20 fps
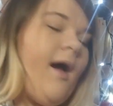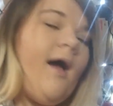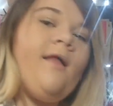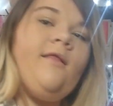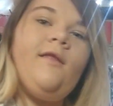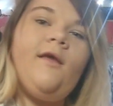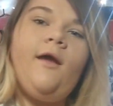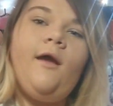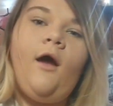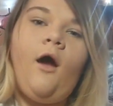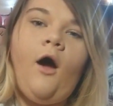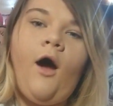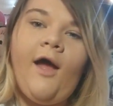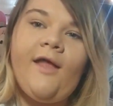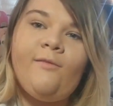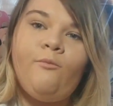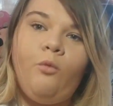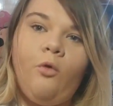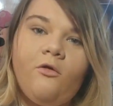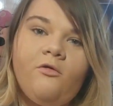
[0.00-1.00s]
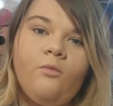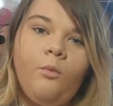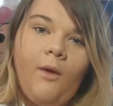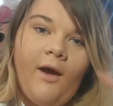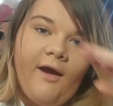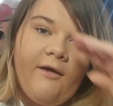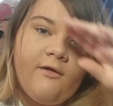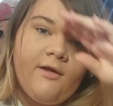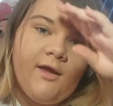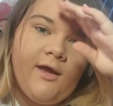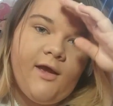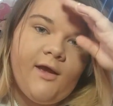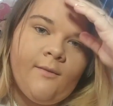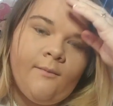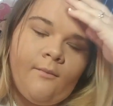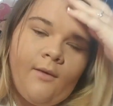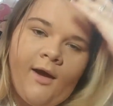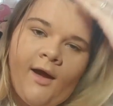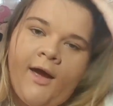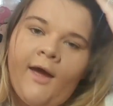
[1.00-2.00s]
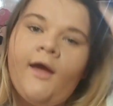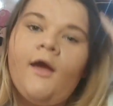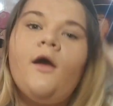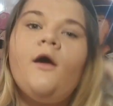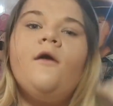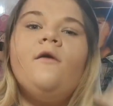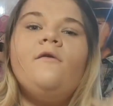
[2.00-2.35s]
And I was wearing it in my